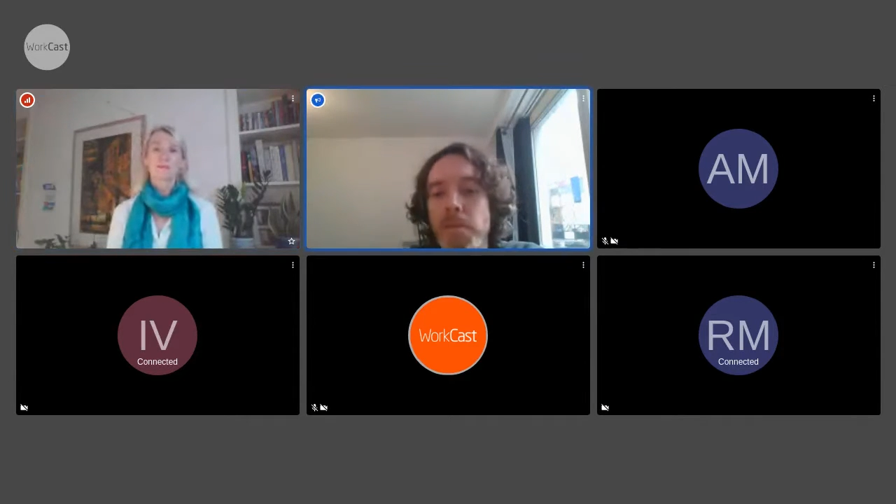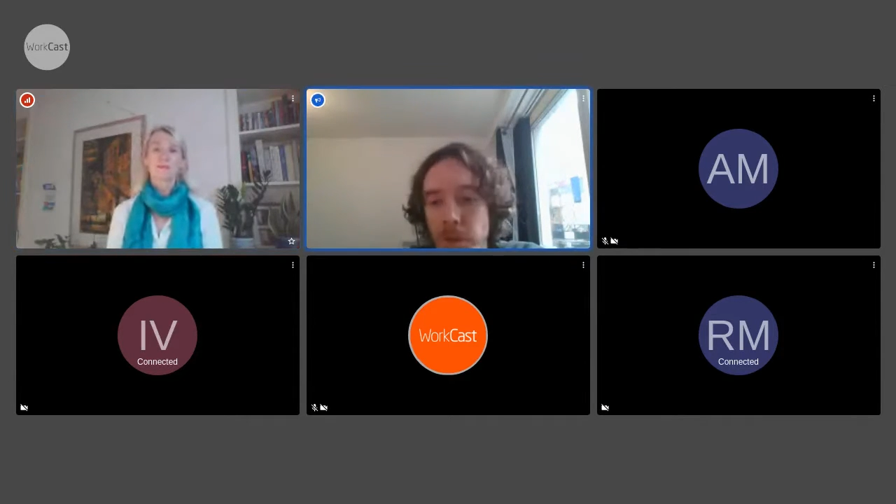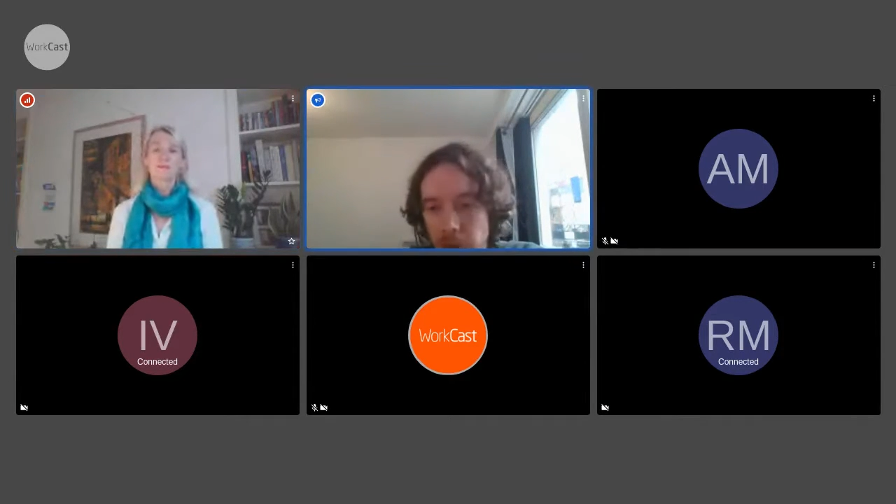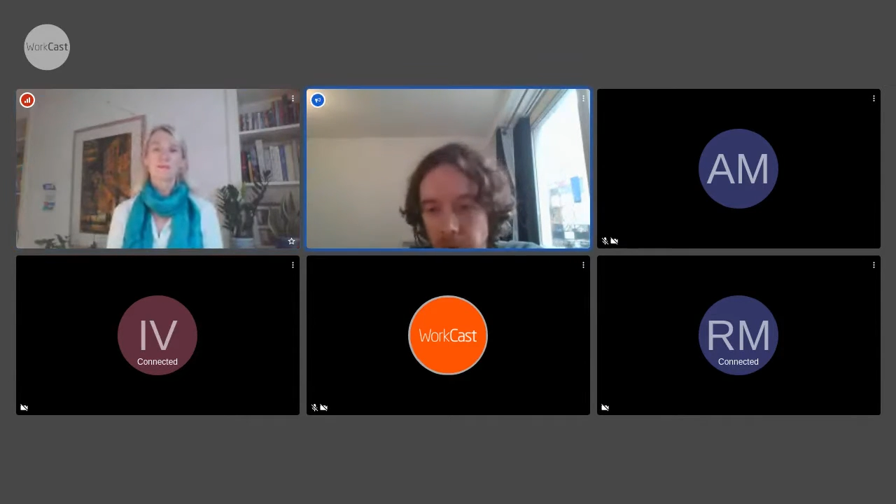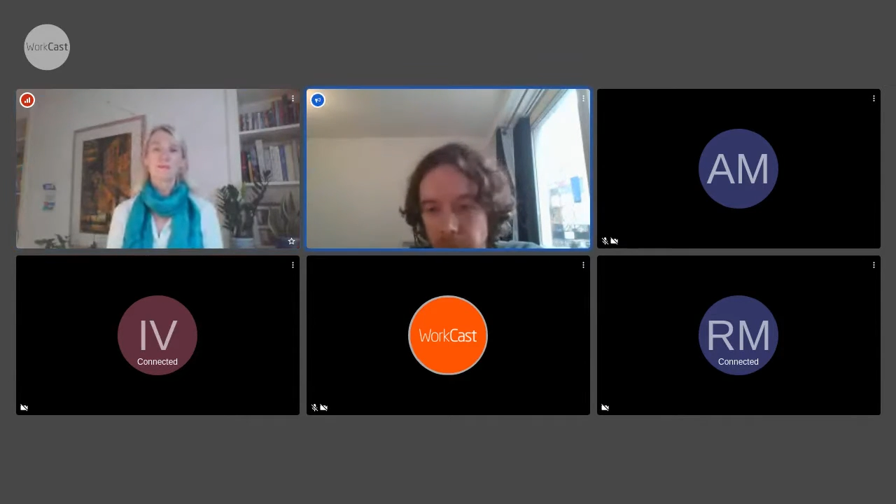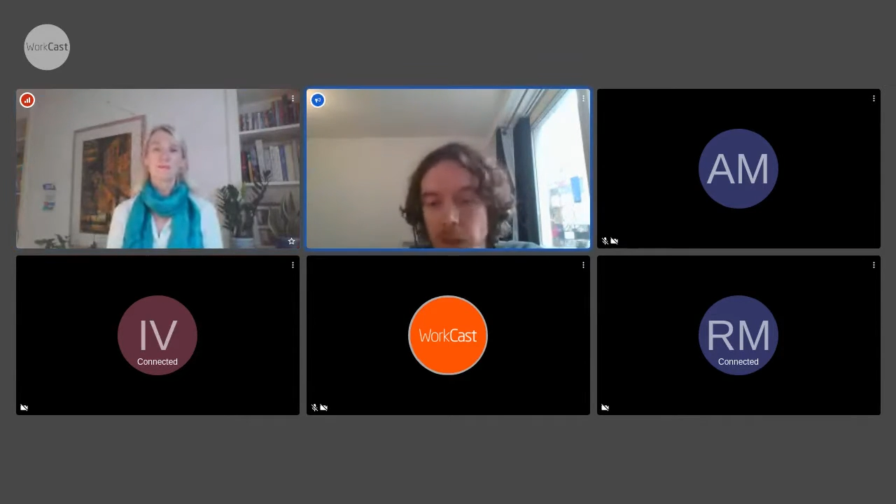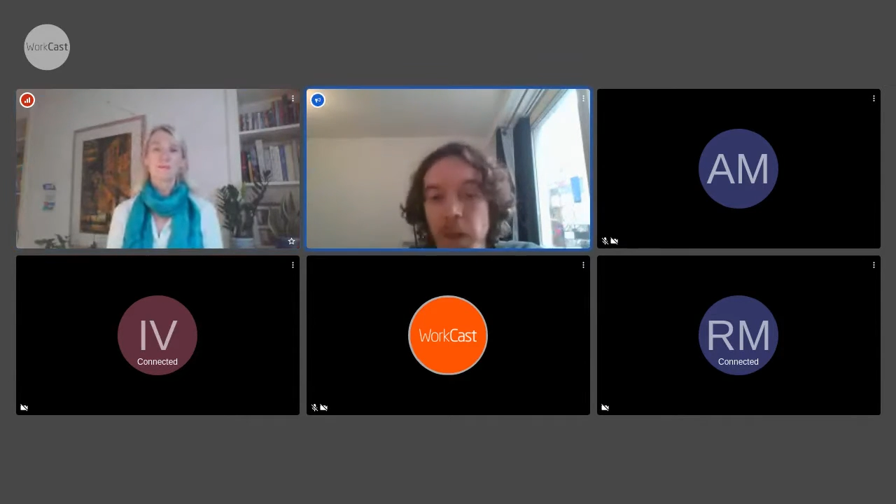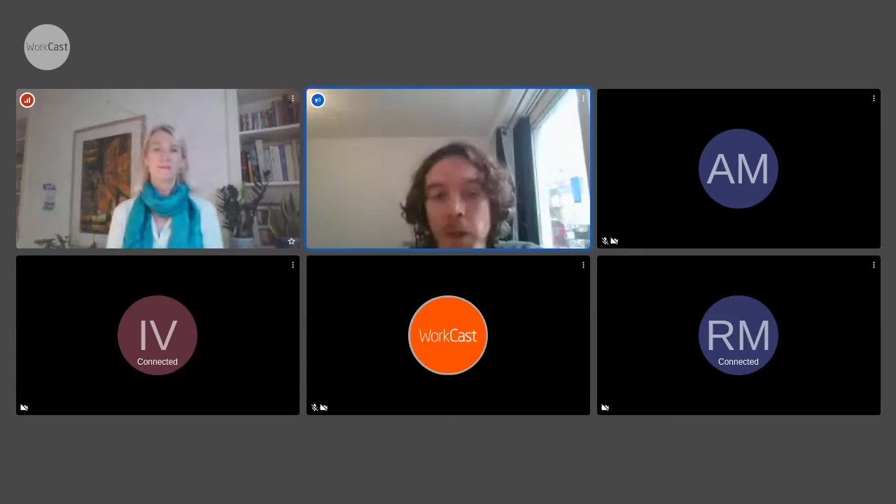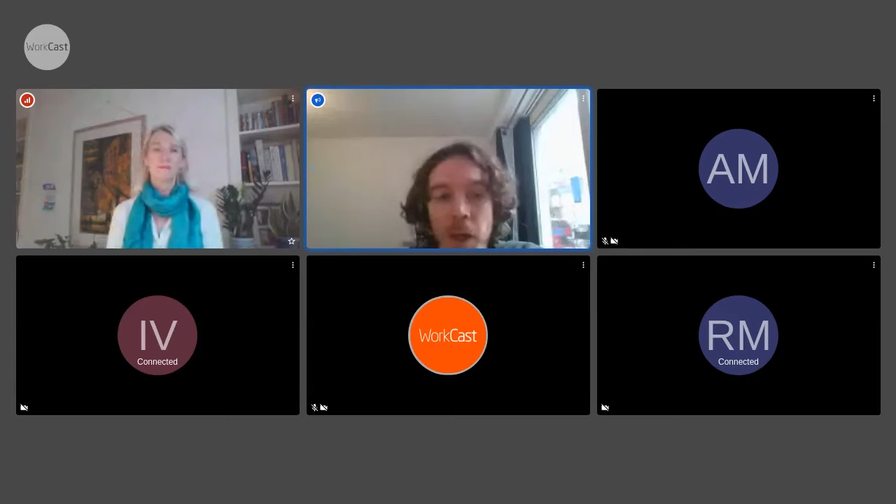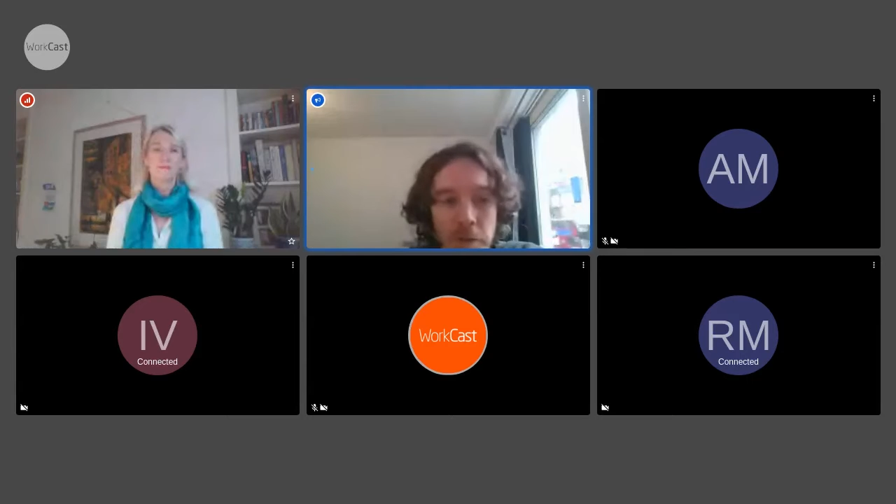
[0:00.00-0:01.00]
Fair.
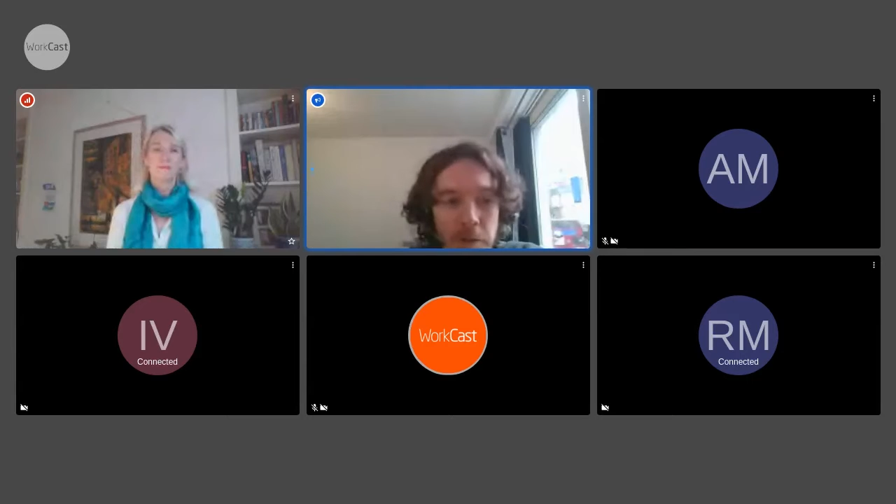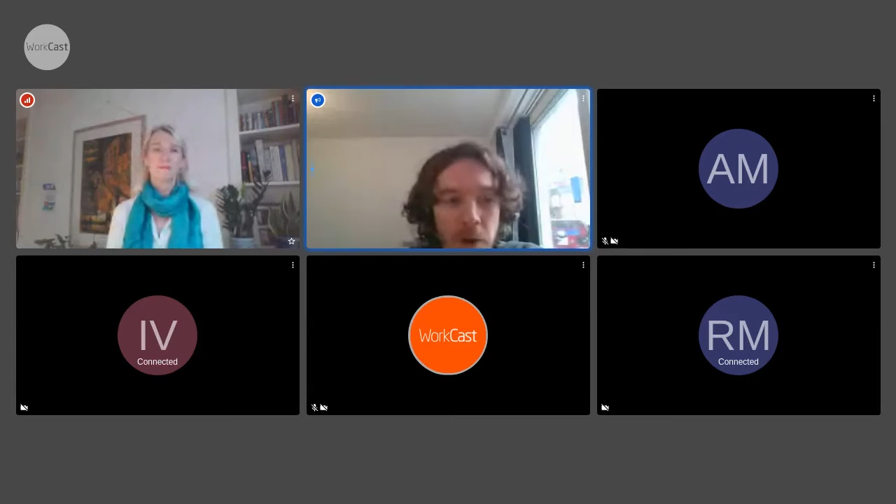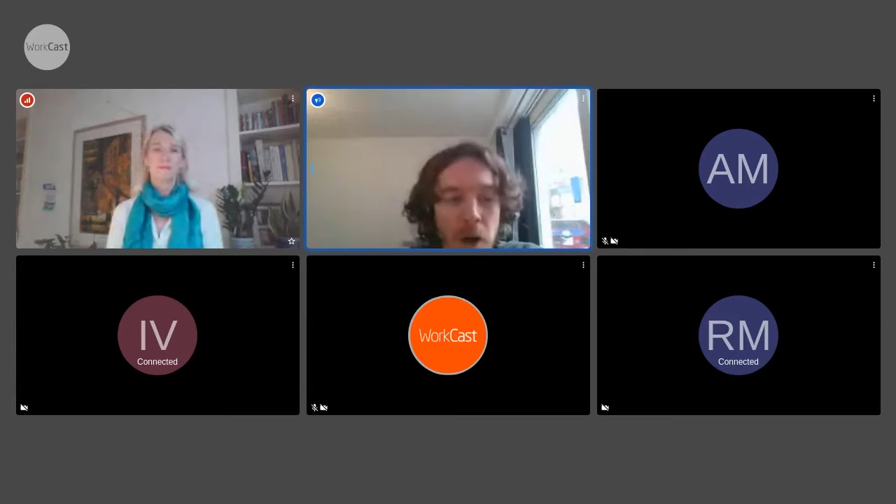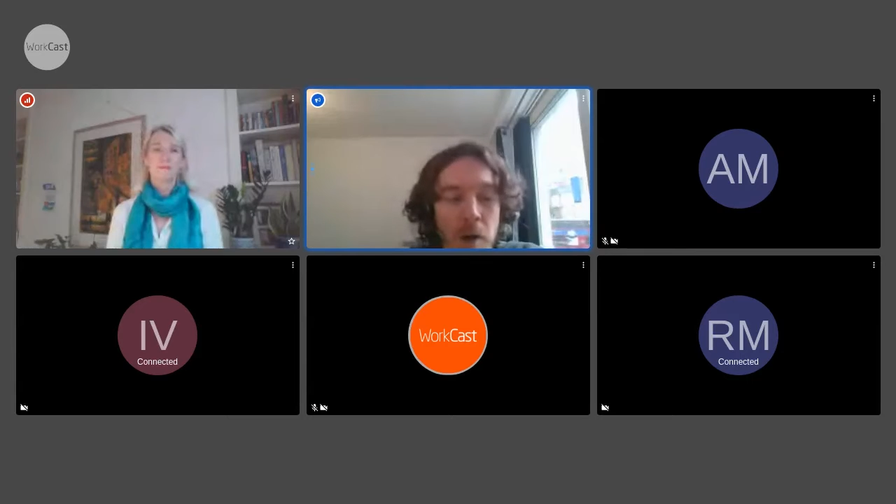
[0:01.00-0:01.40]
enough.